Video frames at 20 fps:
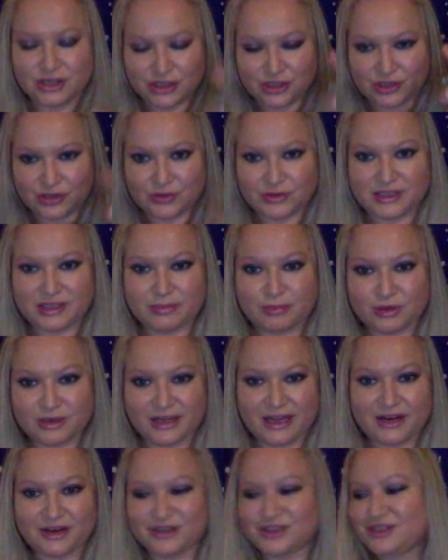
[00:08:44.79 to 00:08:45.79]
to deeper
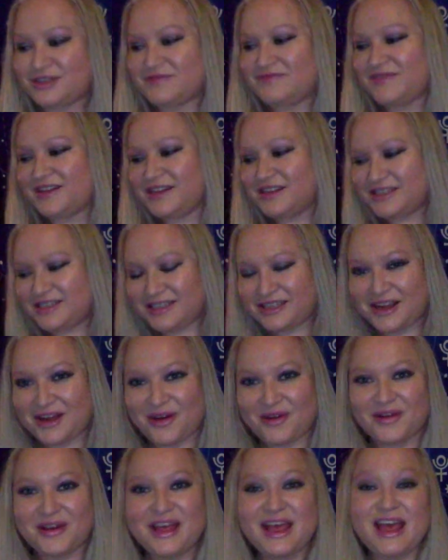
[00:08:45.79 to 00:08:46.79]
layers. So
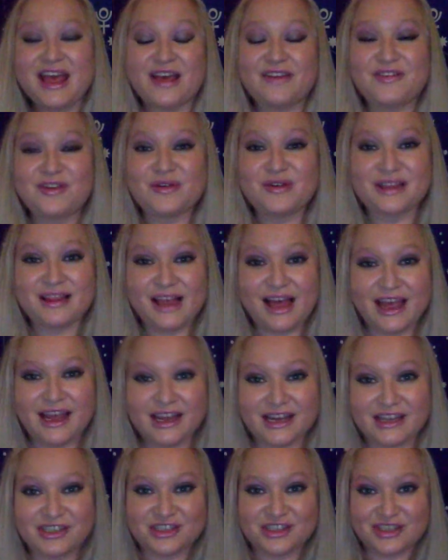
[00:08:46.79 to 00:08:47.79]
if you would like
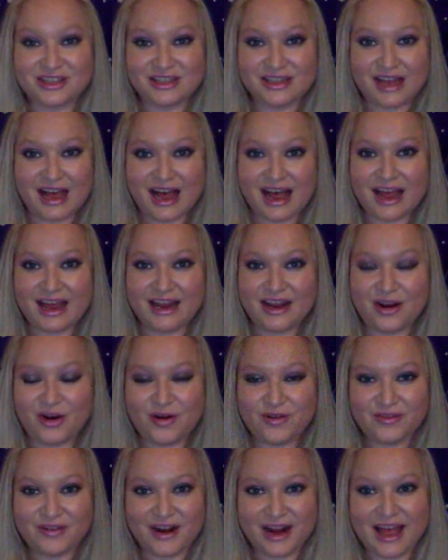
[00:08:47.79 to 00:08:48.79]
a July
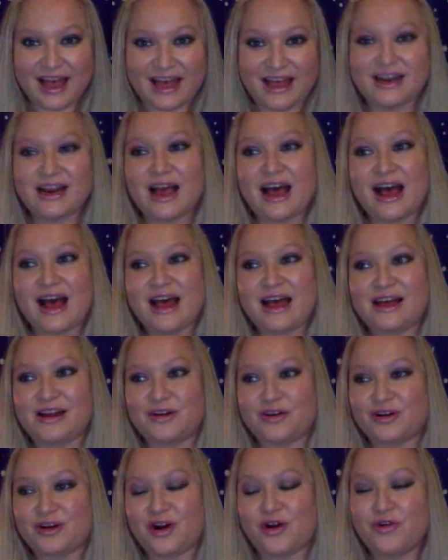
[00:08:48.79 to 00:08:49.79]
overhead
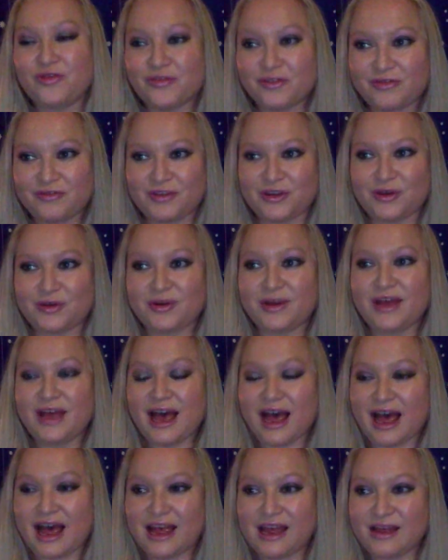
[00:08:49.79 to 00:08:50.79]
or overview,
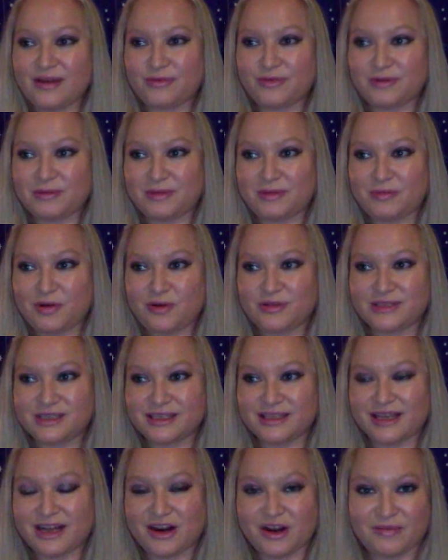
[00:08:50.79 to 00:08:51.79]
I will be
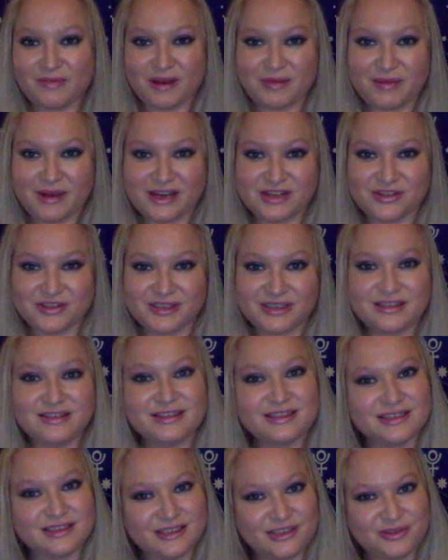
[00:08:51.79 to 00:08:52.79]
posting that on my Patreon
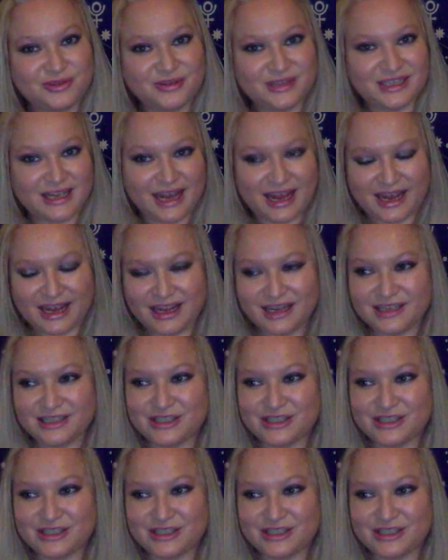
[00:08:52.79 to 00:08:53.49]
today.